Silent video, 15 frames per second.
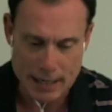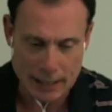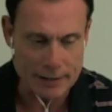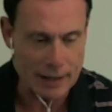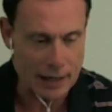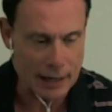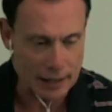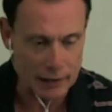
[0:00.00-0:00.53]

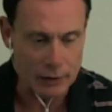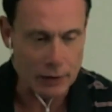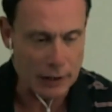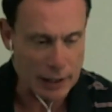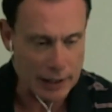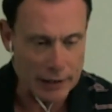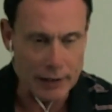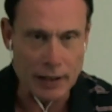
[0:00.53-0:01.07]
Exactly
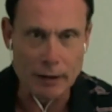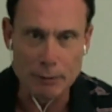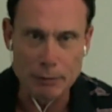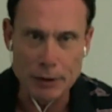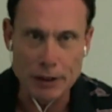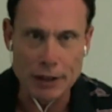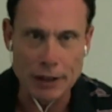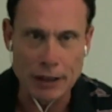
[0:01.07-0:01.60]
right. Yeah,
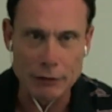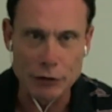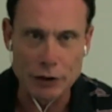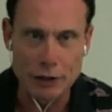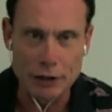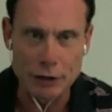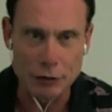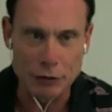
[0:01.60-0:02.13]
PDFs it
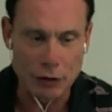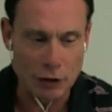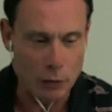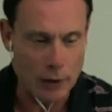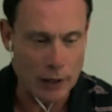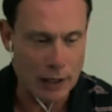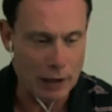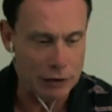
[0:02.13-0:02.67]
is for a little
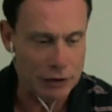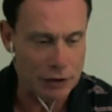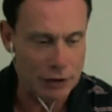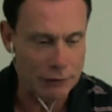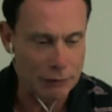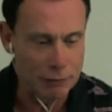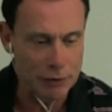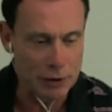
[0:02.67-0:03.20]
while until
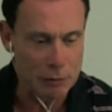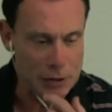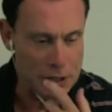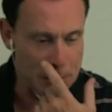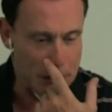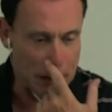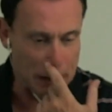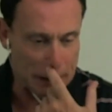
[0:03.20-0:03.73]
I
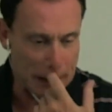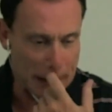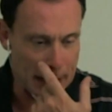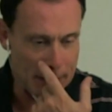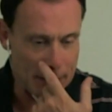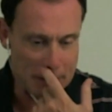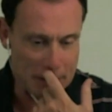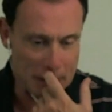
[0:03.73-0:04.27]
debug
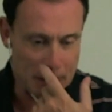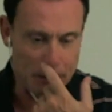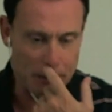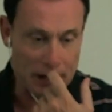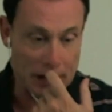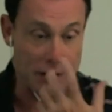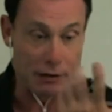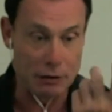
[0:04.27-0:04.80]
that. So
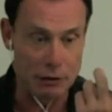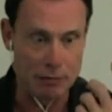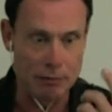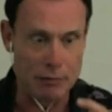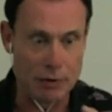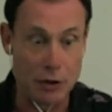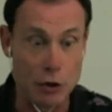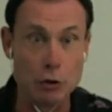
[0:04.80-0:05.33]
that's a new
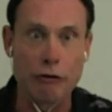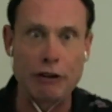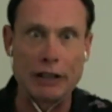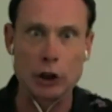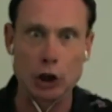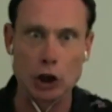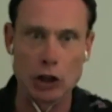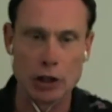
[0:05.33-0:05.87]
a new
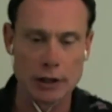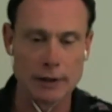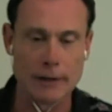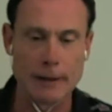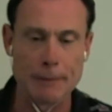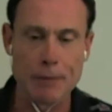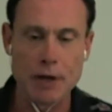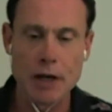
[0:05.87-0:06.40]
feature.
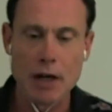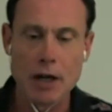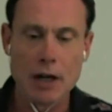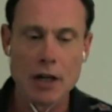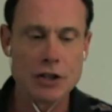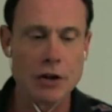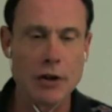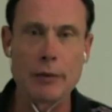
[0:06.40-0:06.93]
All right.
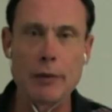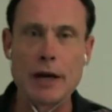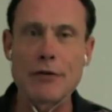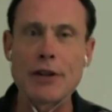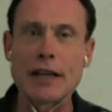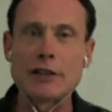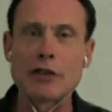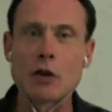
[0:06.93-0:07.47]
So anyway,
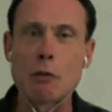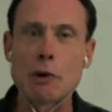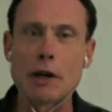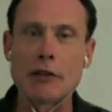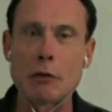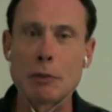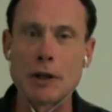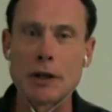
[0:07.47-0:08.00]
thanks
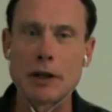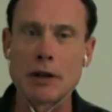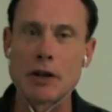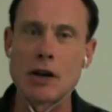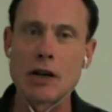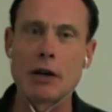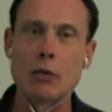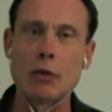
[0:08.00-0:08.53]
everybody for playing
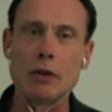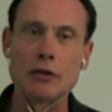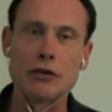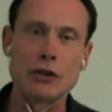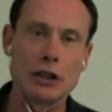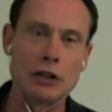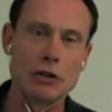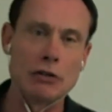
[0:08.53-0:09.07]
along, and we'll
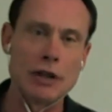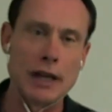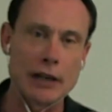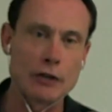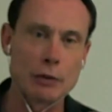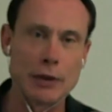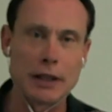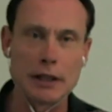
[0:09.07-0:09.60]
see you
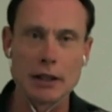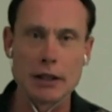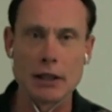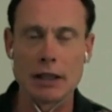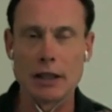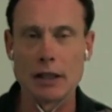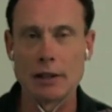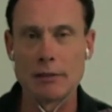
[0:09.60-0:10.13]
next week
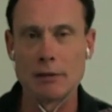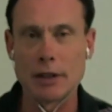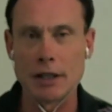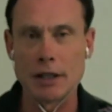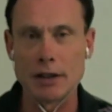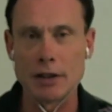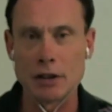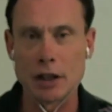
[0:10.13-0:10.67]
um,
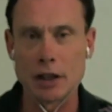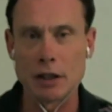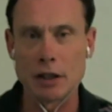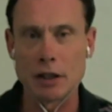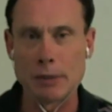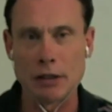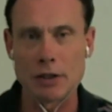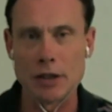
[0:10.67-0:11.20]
and talk
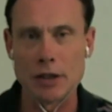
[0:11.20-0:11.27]
about